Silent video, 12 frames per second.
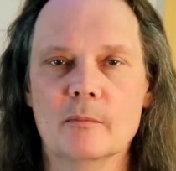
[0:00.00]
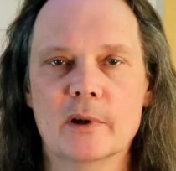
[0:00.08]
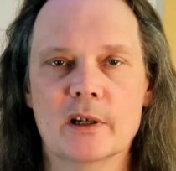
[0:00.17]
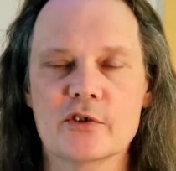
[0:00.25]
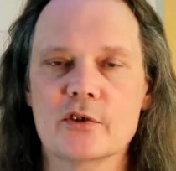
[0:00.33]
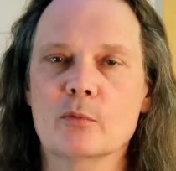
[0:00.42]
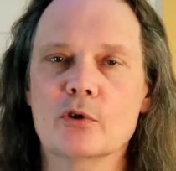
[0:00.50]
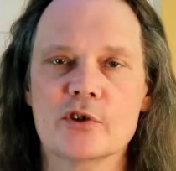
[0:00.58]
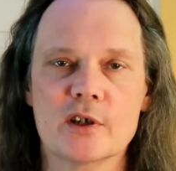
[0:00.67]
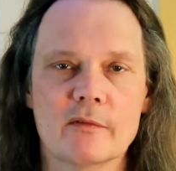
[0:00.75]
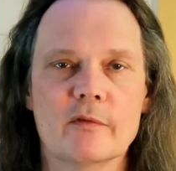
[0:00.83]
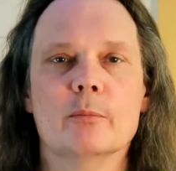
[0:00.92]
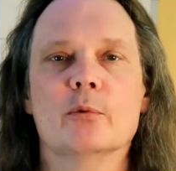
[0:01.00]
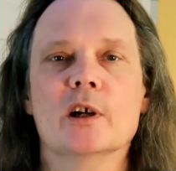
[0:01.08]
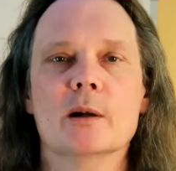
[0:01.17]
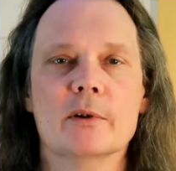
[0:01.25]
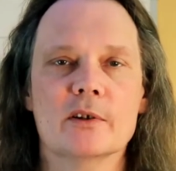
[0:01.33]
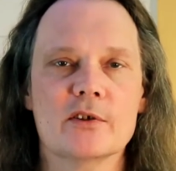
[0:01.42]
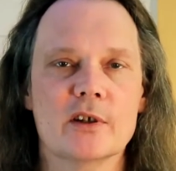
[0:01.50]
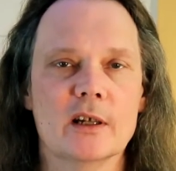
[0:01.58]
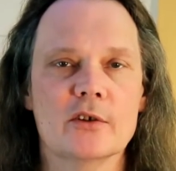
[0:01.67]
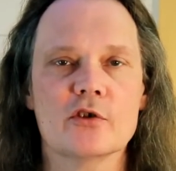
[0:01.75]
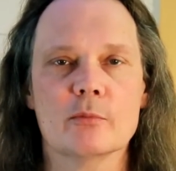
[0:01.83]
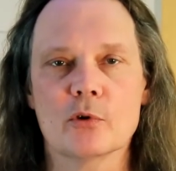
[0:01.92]
because the more stuff we bring up on
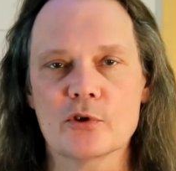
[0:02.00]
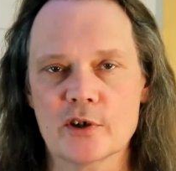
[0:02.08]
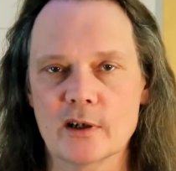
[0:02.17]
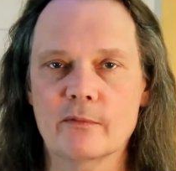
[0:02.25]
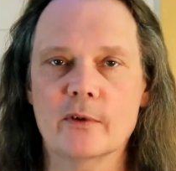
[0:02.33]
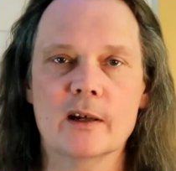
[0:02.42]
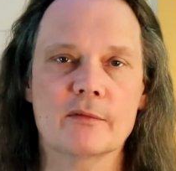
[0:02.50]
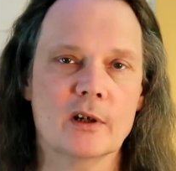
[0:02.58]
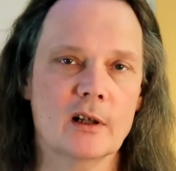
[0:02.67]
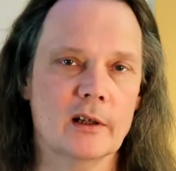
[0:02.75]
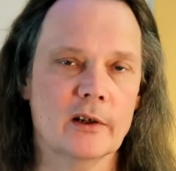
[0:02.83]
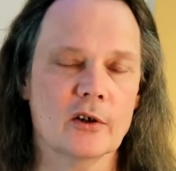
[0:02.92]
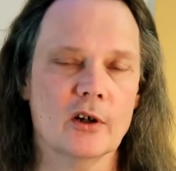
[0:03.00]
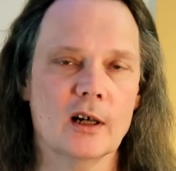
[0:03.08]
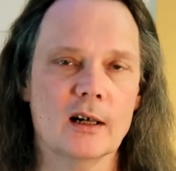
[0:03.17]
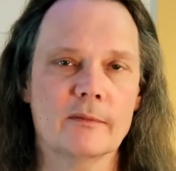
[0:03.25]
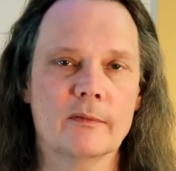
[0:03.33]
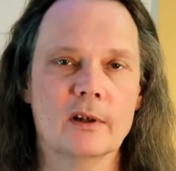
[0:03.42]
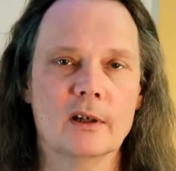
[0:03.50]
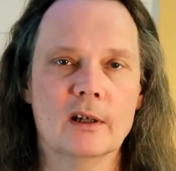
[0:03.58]
stage, the more stuff we have to clear off.